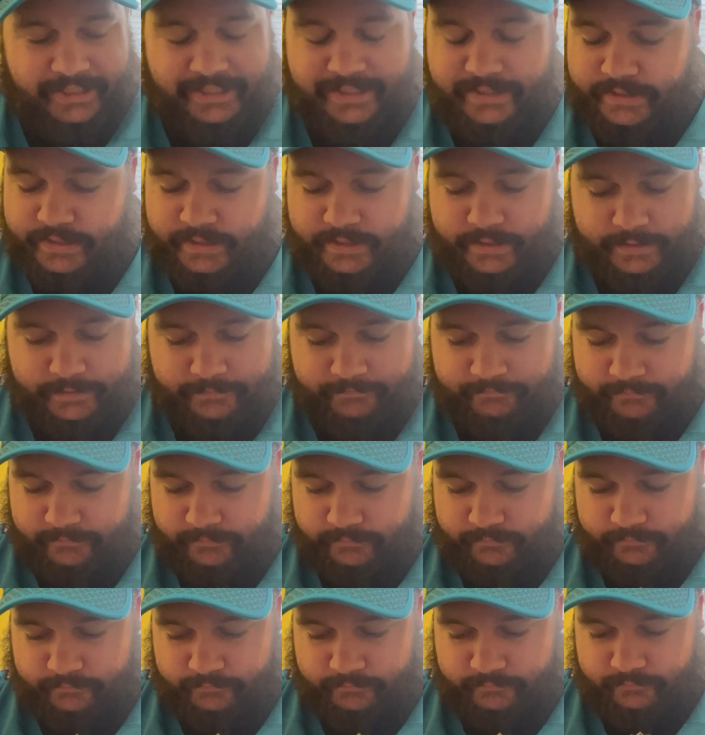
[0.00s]
Just
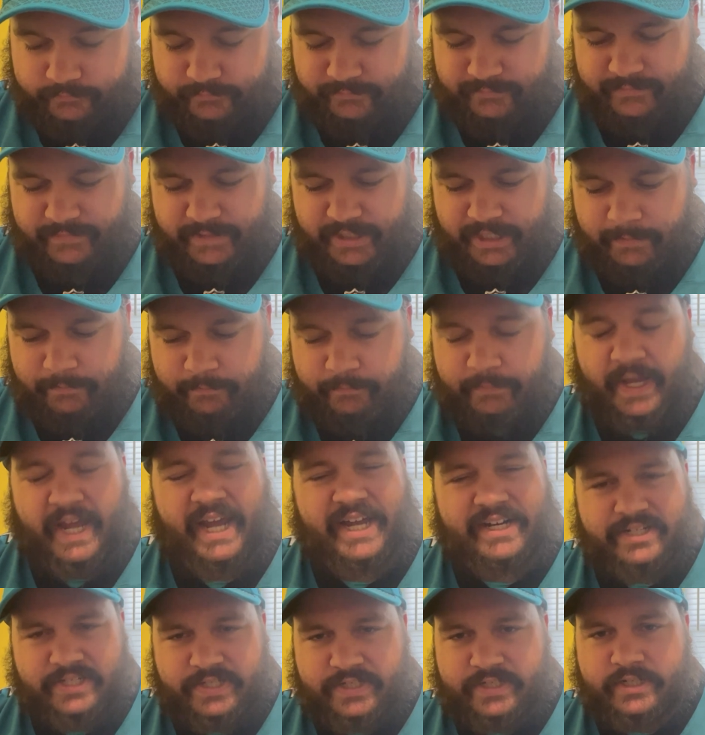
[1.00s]

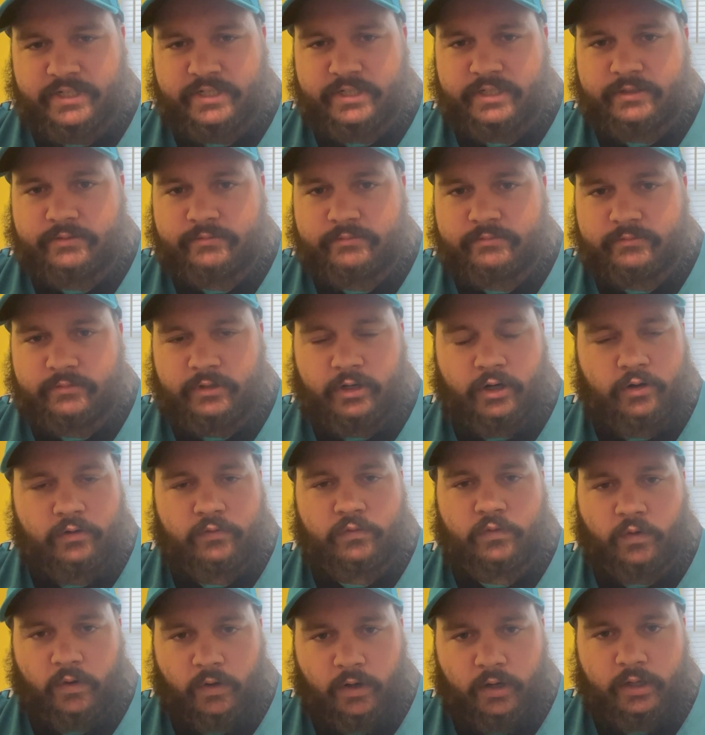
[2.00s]
bad decision
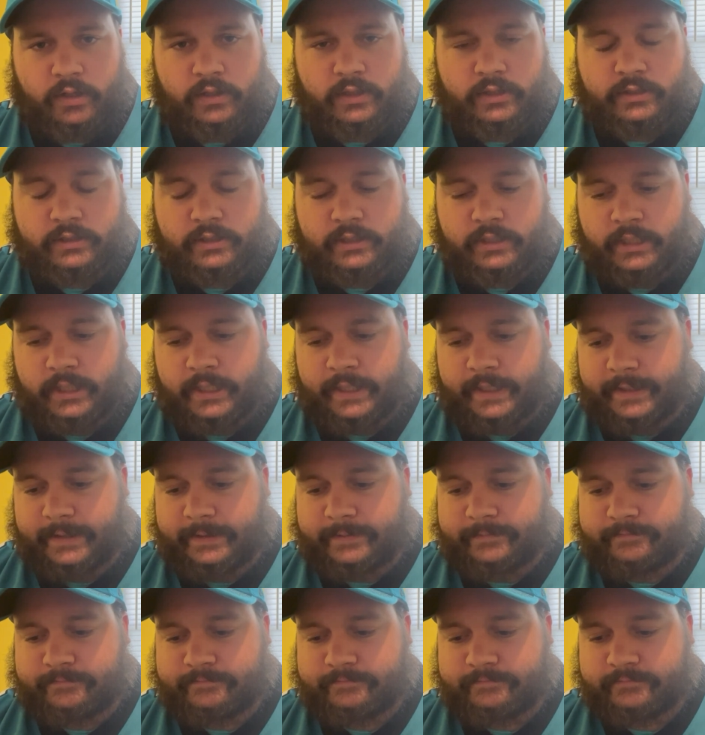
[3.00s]
overall,
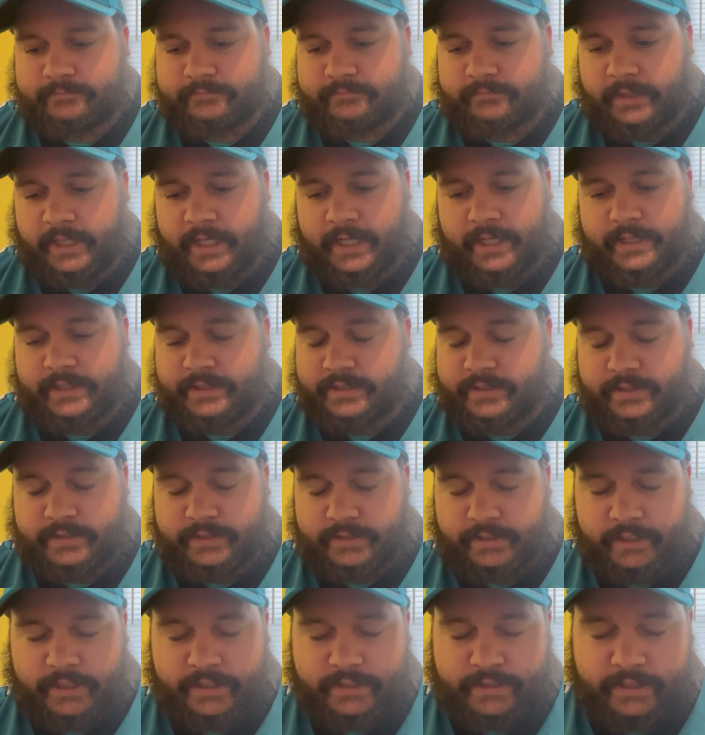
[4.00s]
and
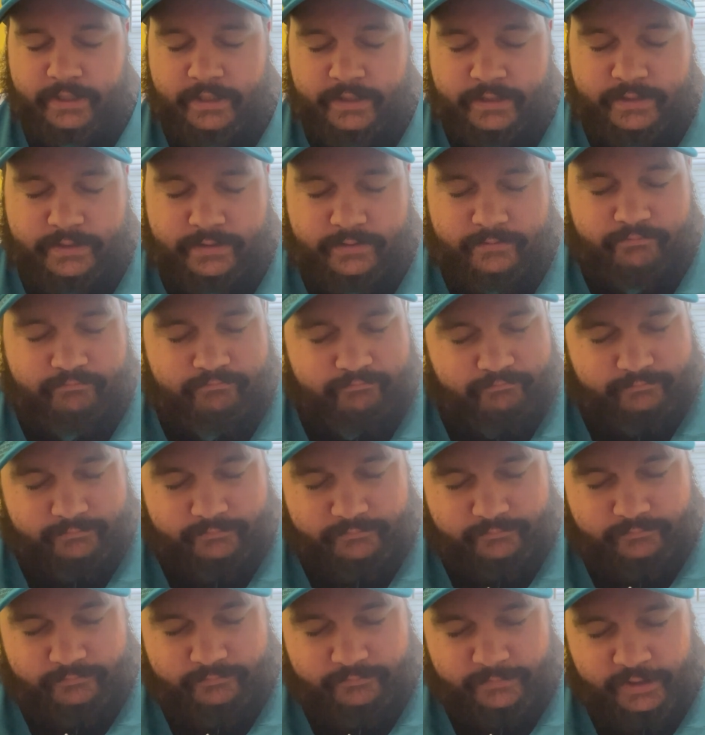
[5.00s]
it's
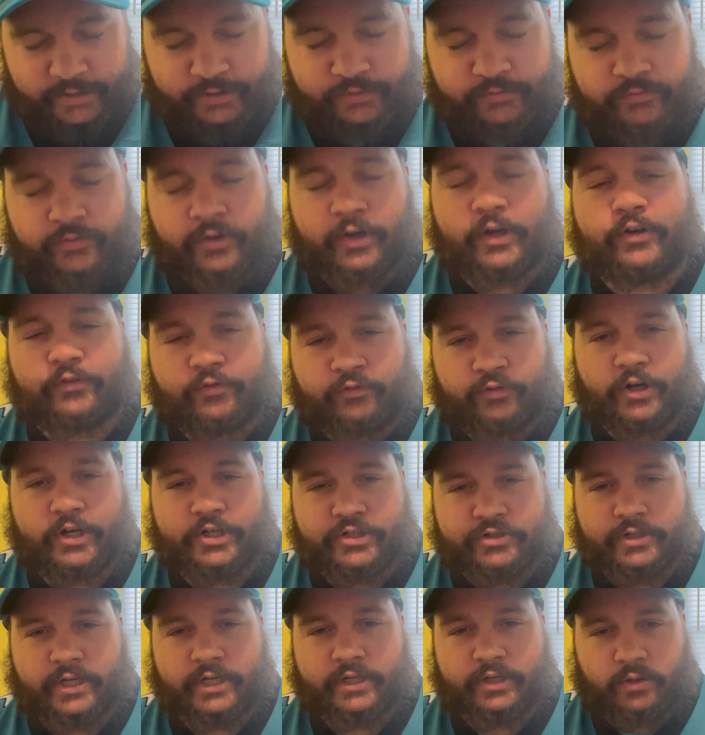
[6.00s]
very
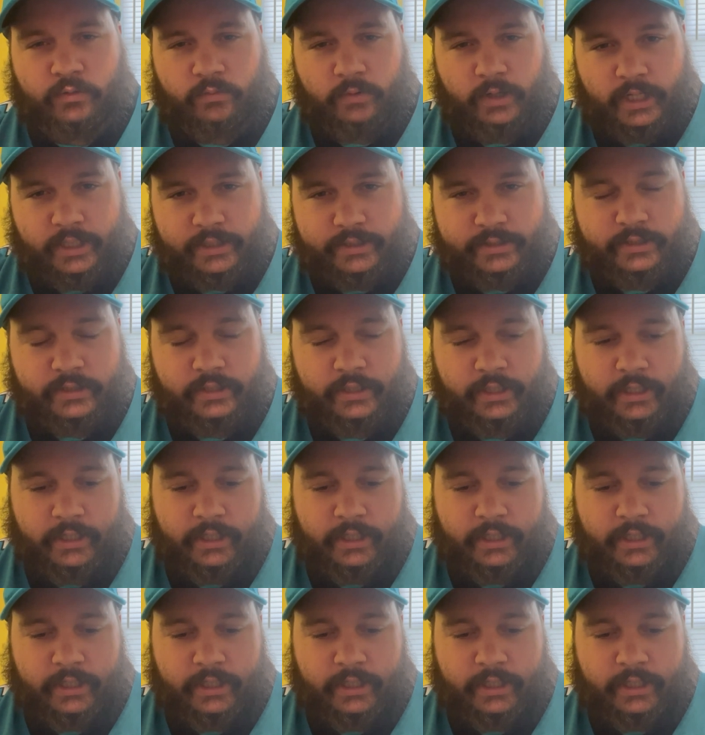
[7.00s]
frustrating to watch.